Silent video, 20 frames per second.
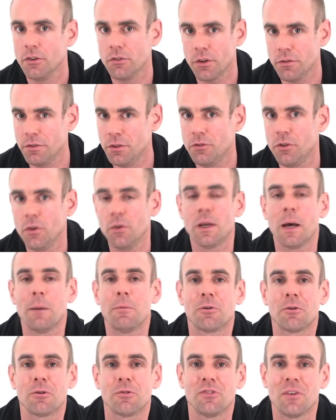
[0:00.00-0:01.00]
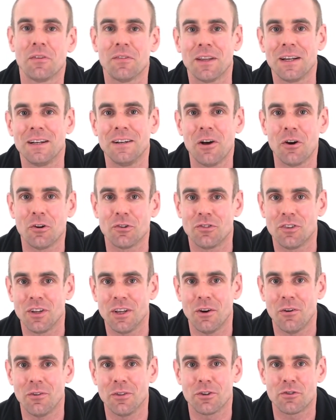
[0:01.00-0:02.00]
So if you do come across something
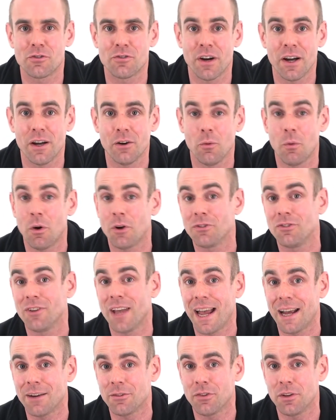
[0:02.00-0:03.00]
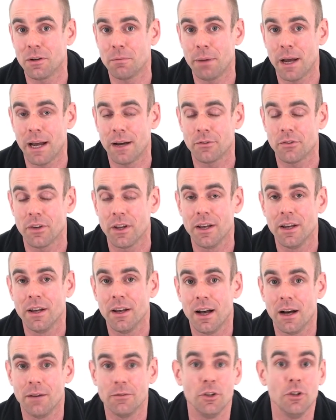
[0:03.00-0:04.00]
nasty on the trail or whilst you're out and about,
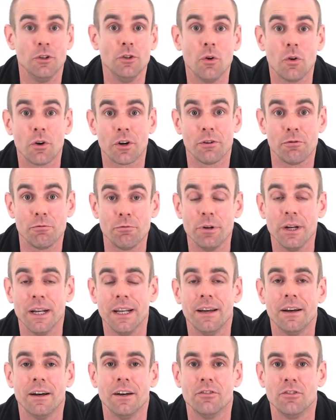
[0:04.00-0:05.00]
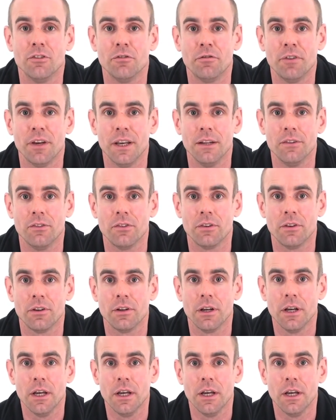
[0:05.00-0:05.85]
you're not going to really hurt your feet.